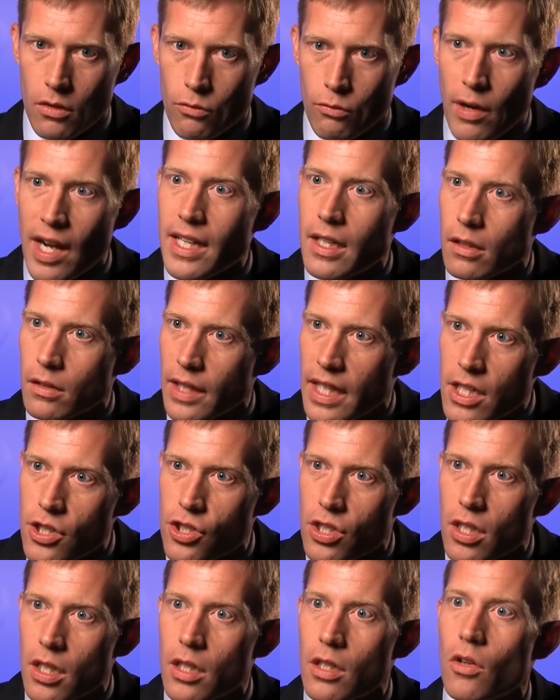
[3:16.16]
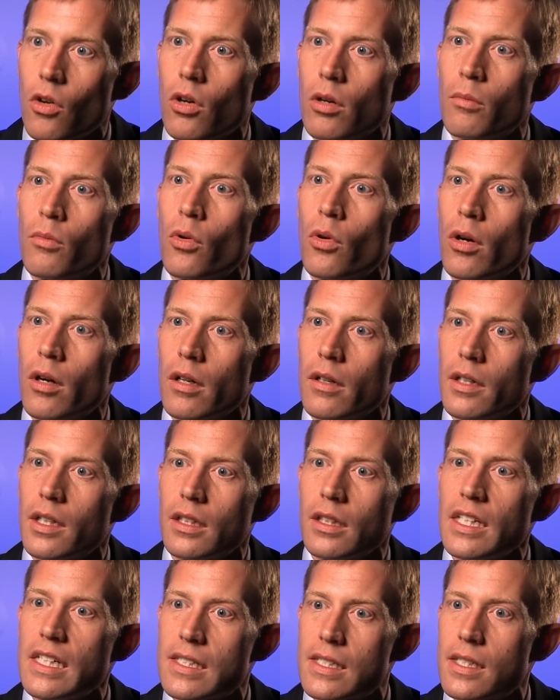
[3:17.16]
regulation or more
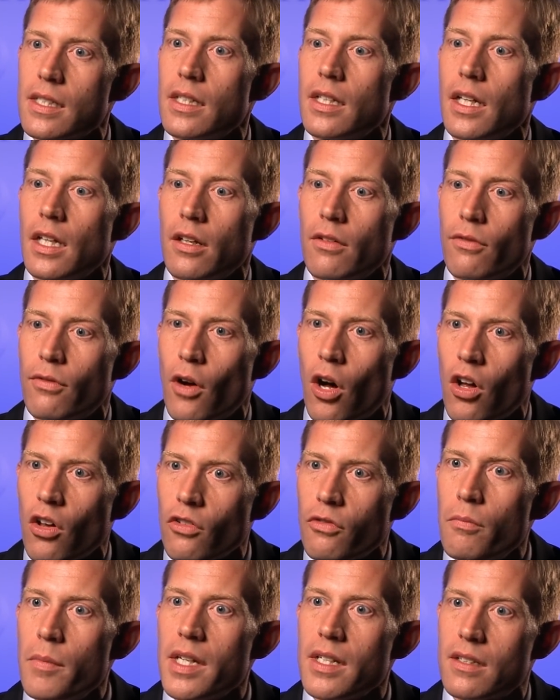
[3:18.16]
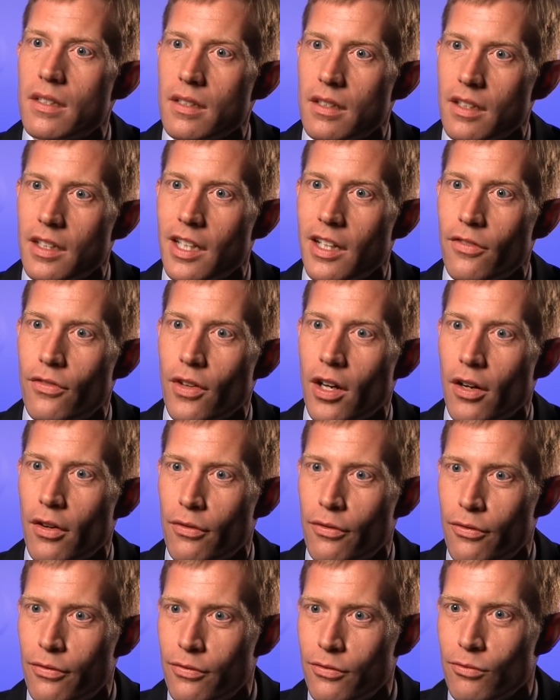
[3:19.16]
at least involvement if,
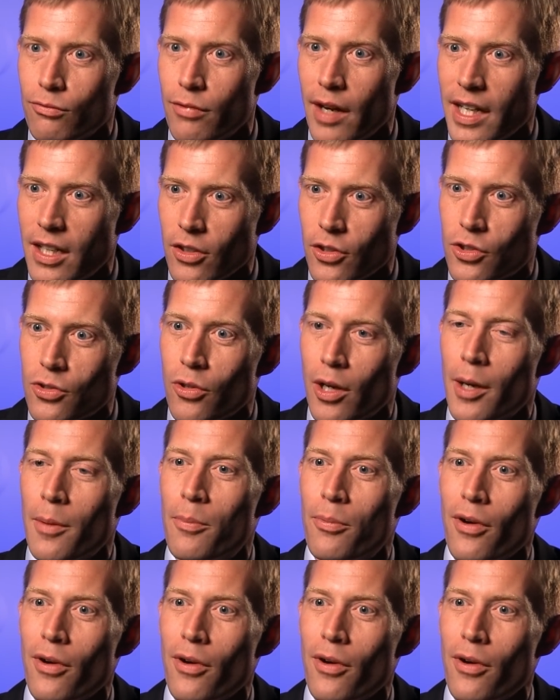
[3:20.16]
of regulatory